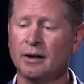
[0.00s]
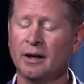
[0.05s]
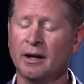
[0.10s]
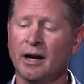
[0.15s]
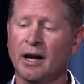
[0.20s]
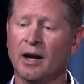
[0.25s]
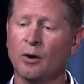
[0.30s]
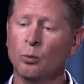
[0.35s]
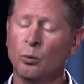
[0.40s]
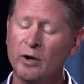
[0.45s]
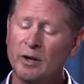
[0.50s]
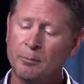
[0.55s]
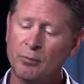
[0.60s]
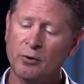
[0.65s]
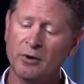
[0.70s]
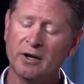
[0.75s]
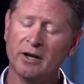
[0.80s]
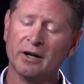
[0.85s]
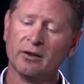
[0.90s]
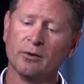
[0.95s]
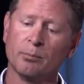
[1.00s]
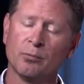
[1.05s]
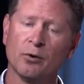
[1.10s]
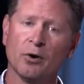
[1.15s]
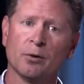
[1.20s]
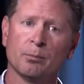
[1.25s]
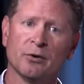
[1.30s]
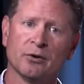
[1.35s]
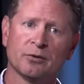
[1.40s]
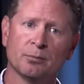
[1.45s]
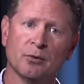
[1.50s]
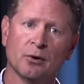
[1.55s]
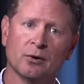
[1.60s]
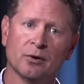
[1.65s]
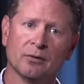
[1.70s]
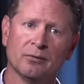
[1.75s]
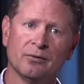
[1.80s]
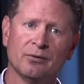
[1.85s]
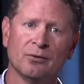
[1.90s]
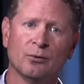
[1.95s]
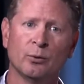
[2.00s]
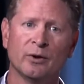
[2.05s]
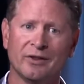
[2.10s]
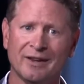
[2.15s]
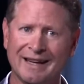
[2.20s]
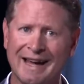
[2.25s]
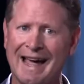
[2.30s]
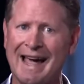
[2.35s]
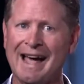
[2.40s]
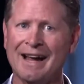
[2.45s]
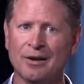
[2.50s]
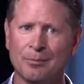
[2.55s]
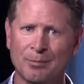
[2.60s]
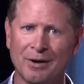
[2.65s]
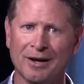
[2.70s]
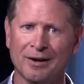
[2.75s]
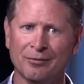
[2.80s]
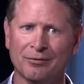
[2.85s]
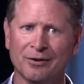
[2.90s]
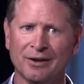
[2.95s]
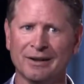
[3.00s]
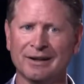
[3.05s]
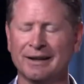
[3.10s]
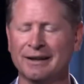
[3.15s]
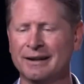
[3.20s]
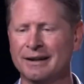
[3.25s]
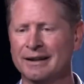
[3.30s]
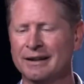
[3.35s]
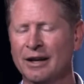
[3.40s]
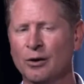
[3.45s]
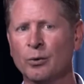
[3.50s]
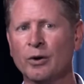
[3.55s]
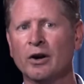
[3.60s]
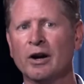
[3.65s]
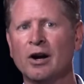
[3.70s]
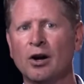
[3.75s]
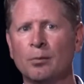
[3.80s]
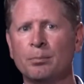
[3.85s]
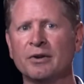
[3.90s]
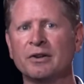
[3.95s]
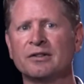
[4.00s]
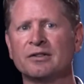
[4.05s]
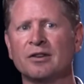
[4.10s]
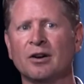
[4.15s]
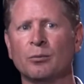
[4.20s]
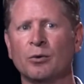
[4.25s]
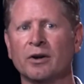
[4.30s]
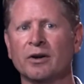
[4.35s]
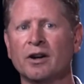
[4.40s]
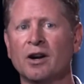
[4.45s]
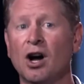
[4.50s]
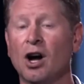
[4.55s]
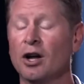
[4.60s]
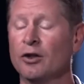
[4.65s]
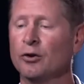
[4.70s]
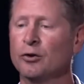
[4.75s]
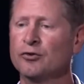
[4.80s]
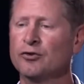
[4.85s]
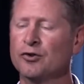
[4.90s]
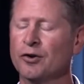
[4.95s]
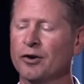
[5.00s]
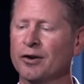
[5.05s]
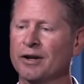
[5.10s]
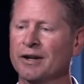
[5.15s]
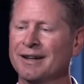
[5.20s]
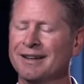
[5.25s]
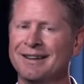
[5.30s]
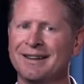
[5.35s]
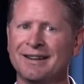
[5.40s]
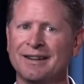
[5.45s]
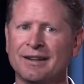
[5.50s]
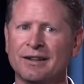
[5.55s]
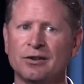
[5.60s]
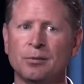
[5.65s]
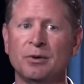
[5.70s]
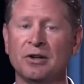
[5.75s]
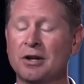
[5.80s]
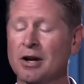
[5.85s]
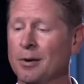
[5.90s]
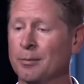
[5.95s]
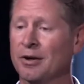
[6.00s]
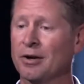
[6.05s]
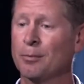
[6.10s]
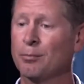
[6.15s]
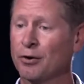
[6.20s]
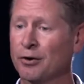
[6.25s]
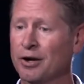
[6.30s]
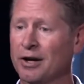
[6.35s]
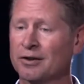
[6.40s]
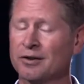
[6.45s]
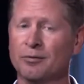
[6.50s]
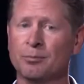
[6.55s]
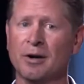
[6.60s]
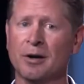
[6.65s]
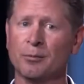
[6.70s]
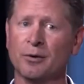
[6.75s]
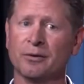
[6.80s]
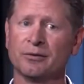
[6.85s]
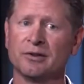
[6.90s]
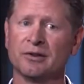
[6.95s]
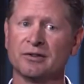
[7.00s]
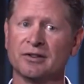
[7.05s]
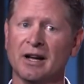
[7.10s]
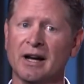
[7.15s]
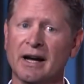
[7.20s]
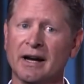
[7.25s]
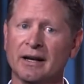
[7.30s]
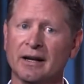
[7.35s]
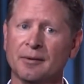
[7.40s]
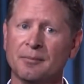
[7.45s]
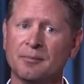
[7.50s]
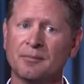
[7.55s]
And we put in the purpose motive with the added benefit that we're helping someone on their journey to becoming a productive member of society.